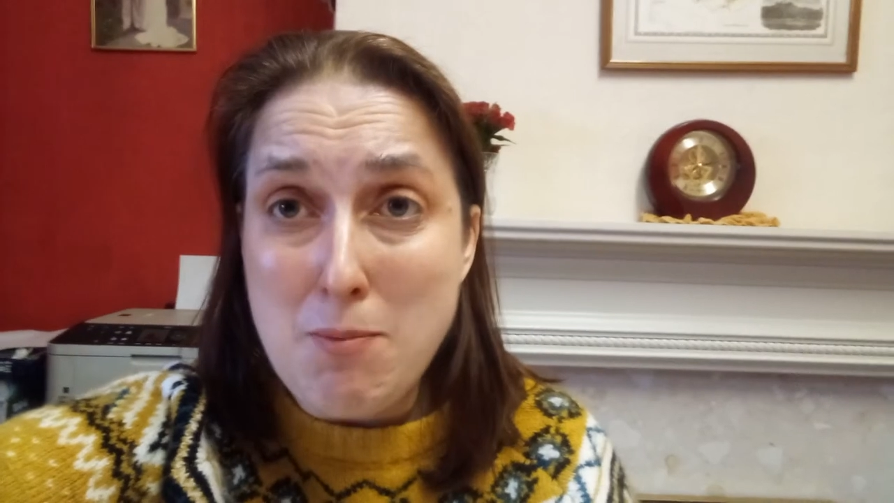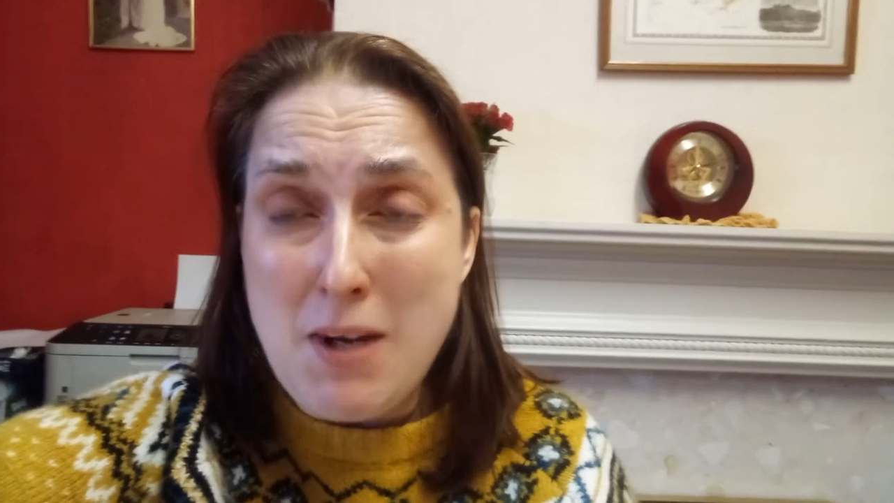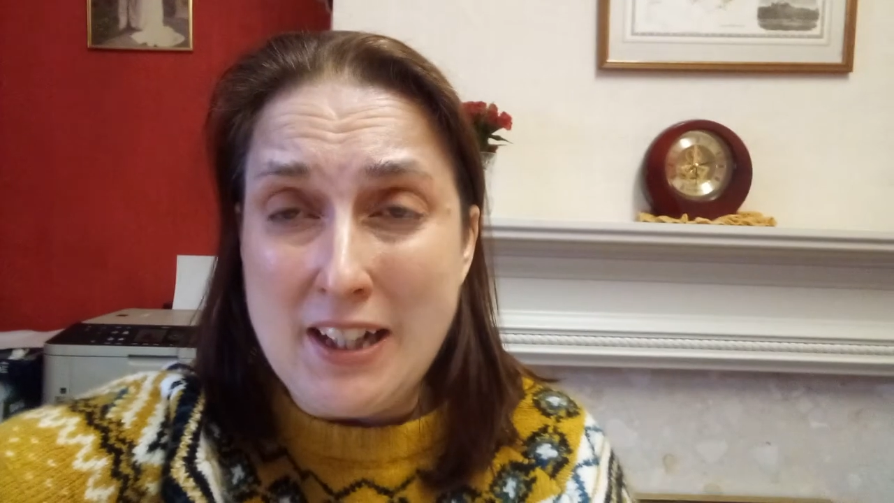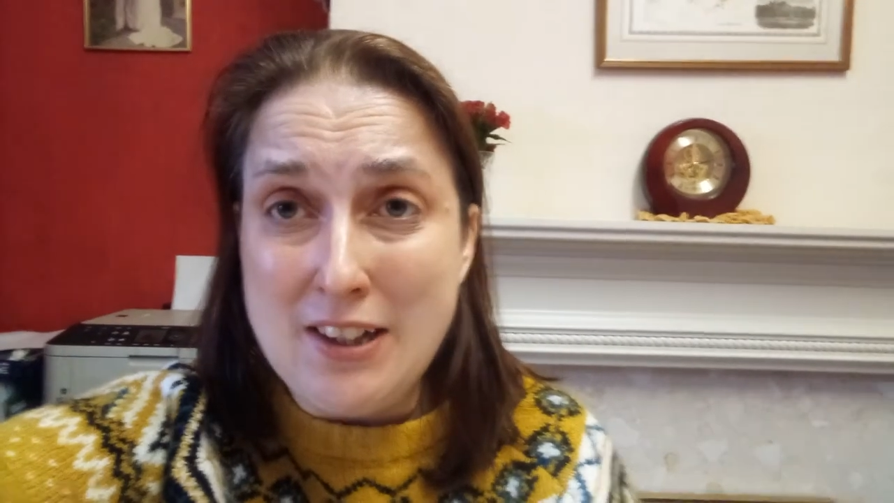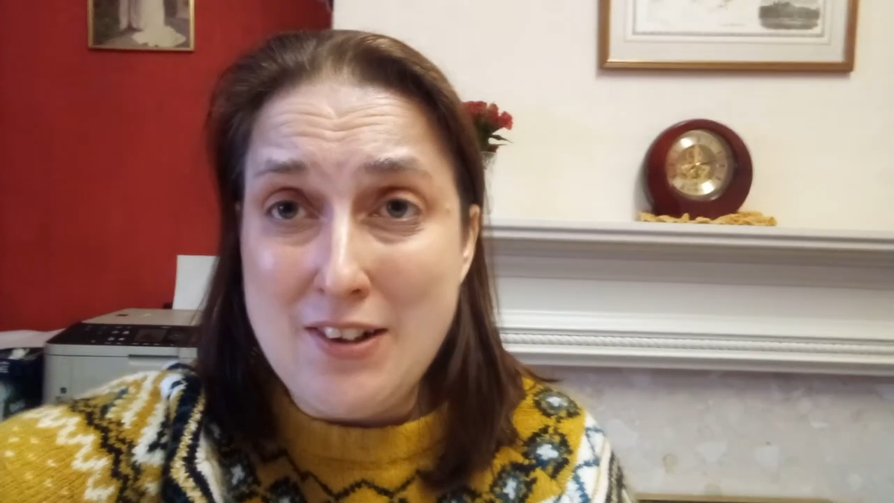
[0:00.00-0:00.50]

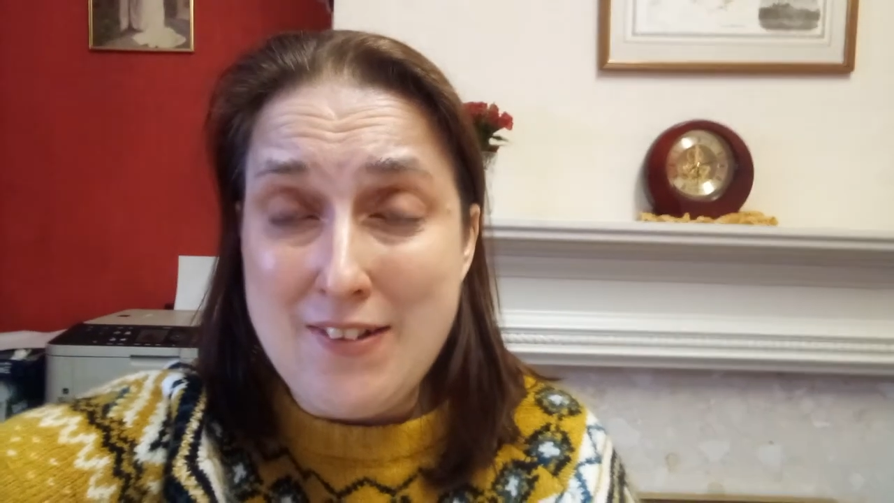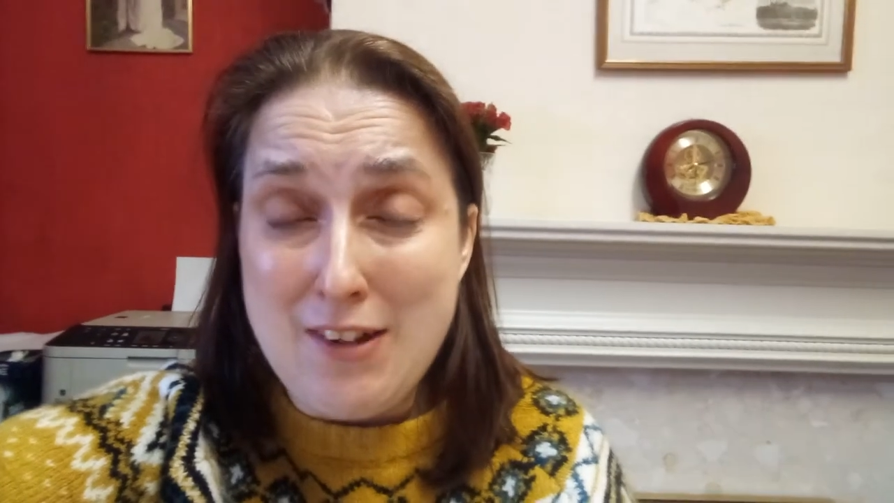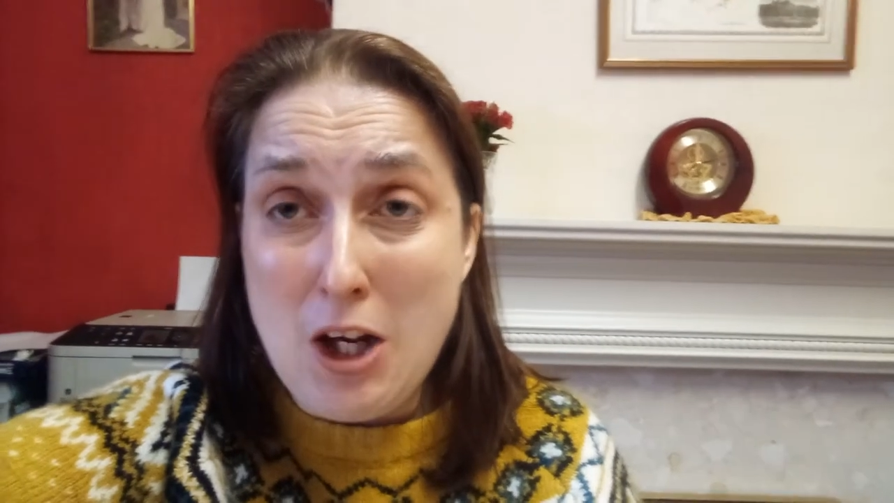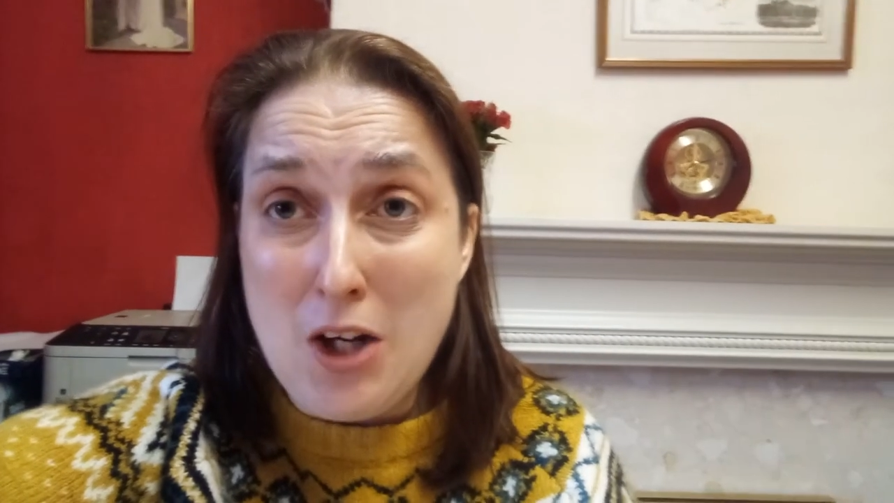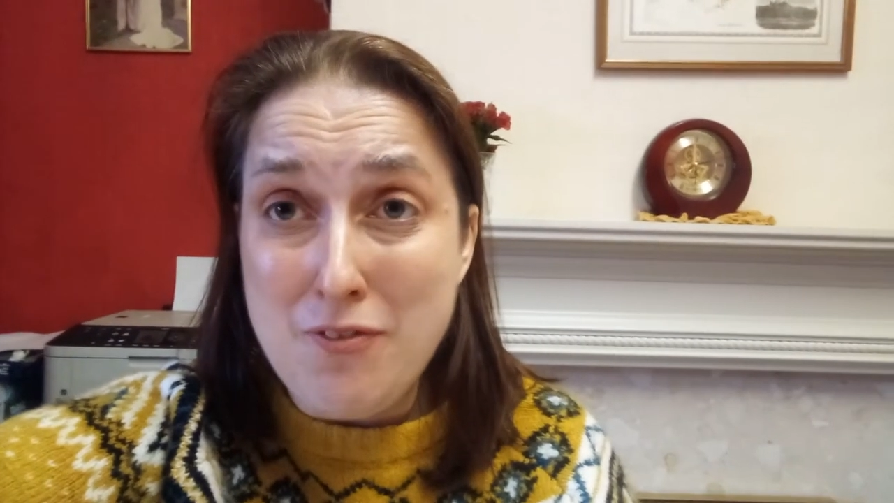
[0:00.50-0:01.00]
Rebecca's
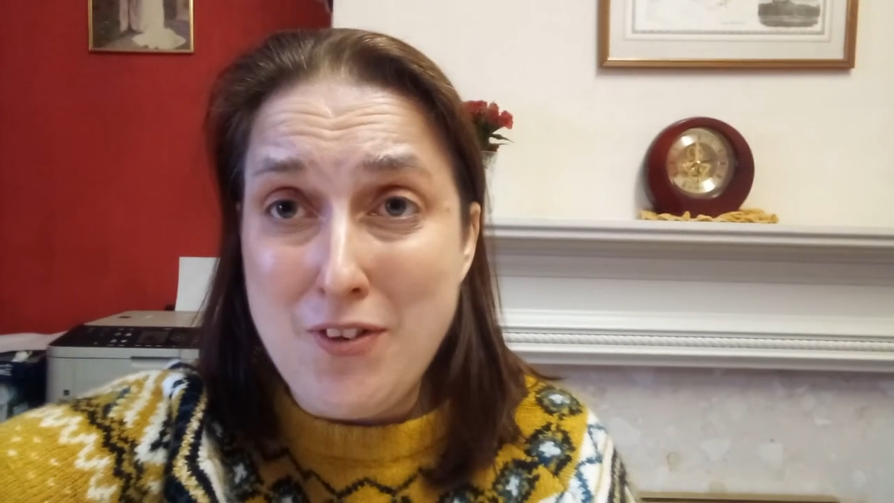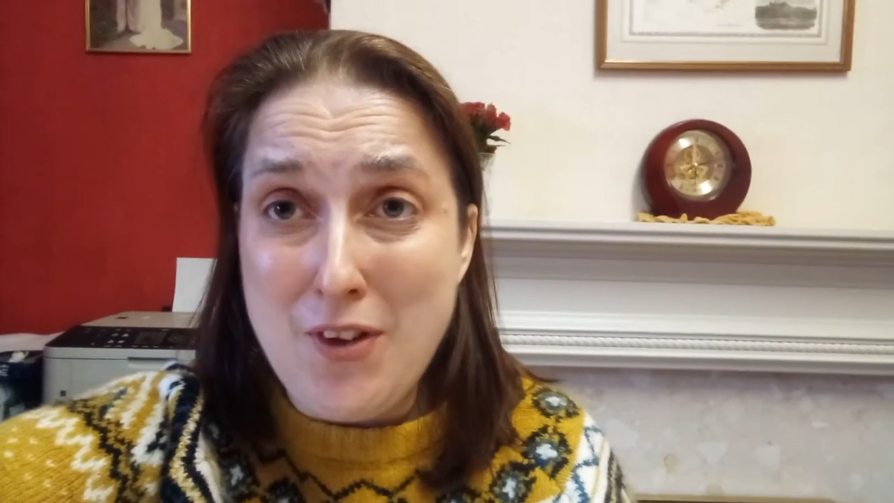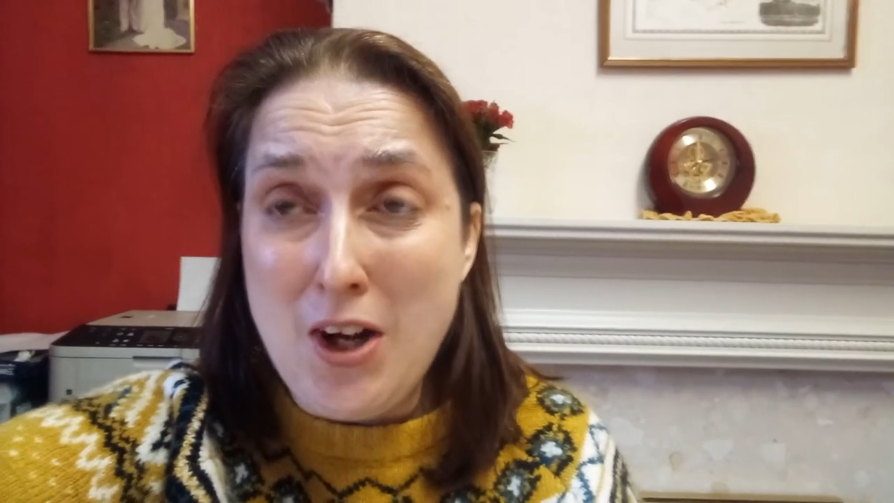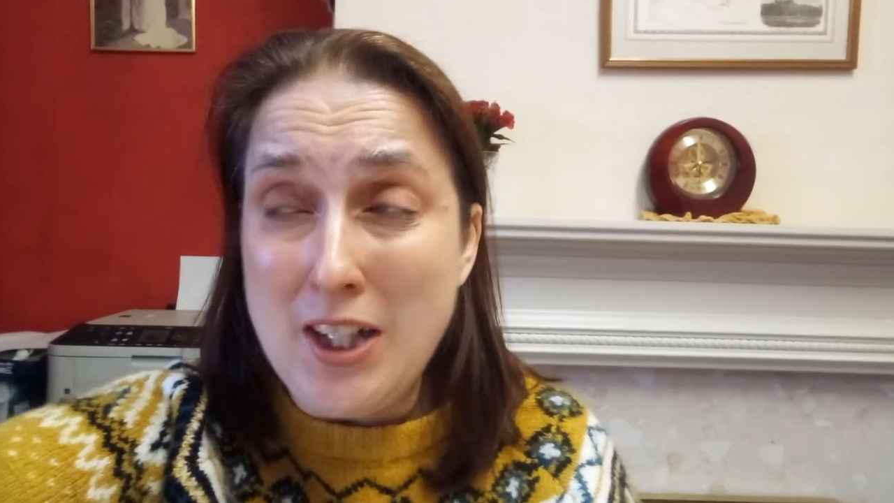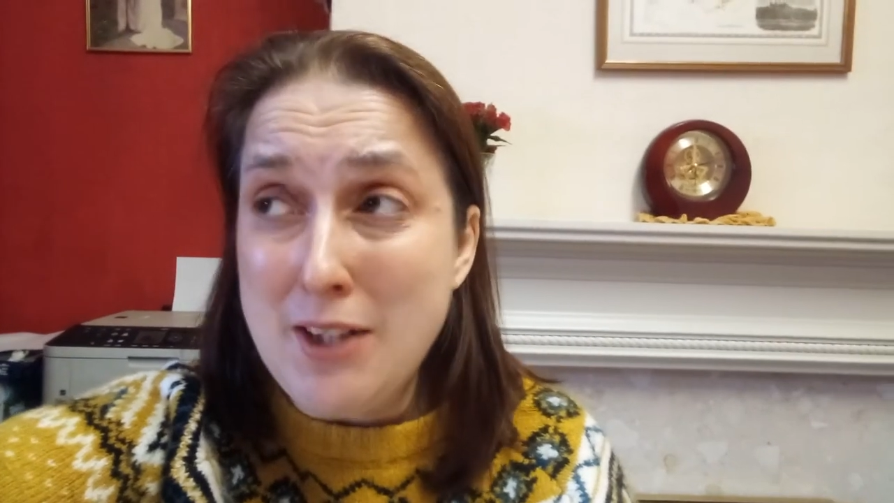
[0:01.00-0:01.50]

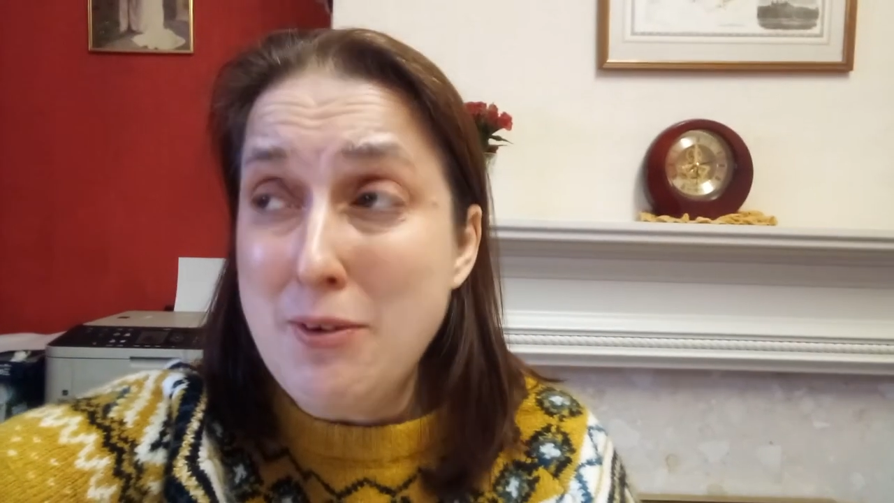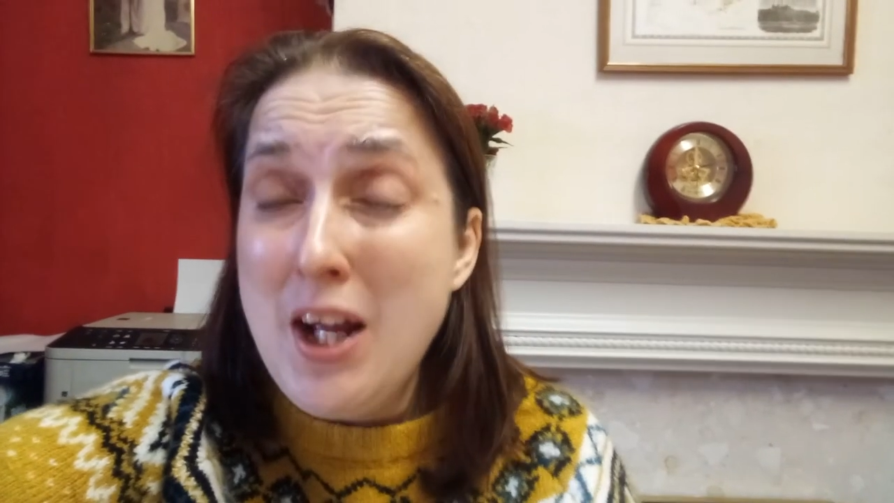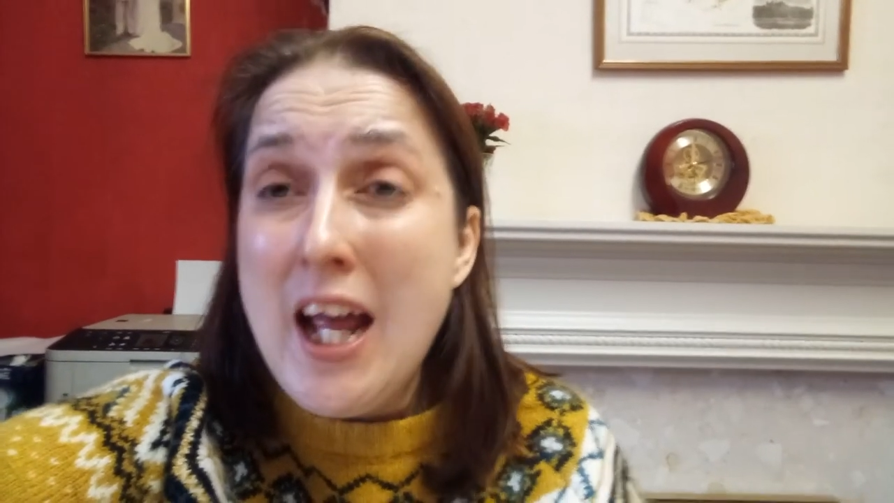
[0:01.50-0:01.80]
Lifestyle.